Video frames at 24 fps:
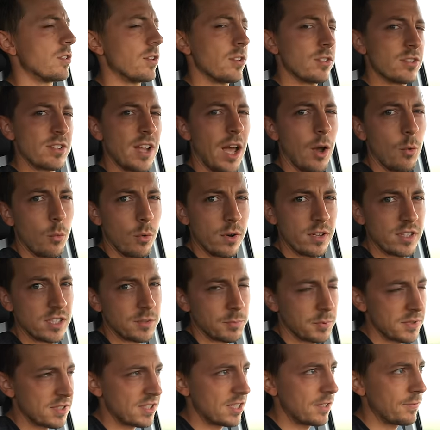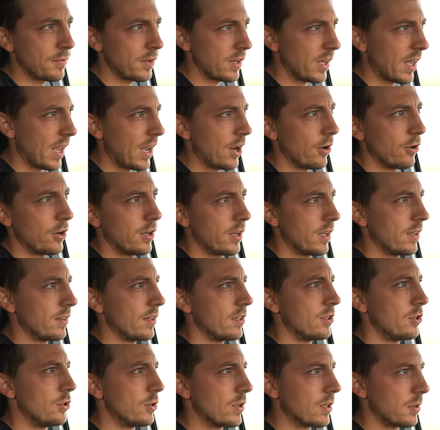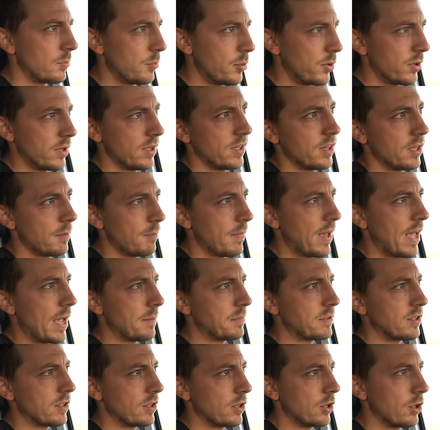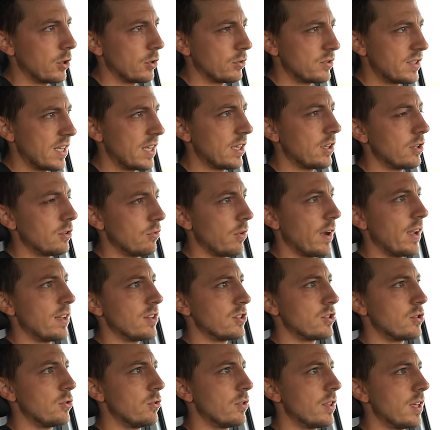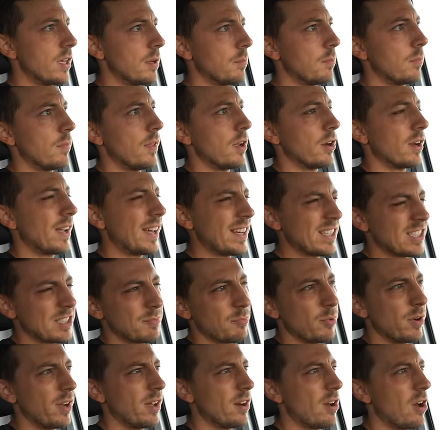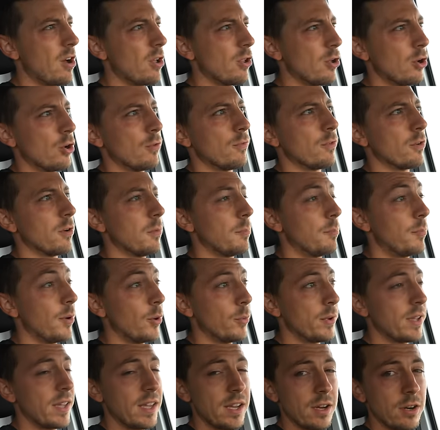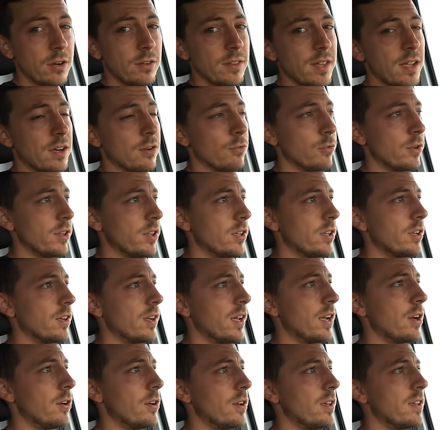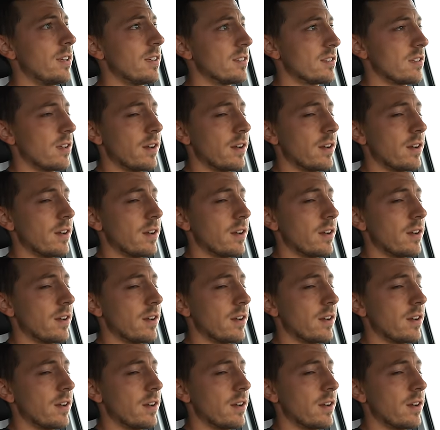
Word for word: So there's not one specific area that you can put in the map to go take you right to them. They're kind of spread all over, but we hear that a really good area is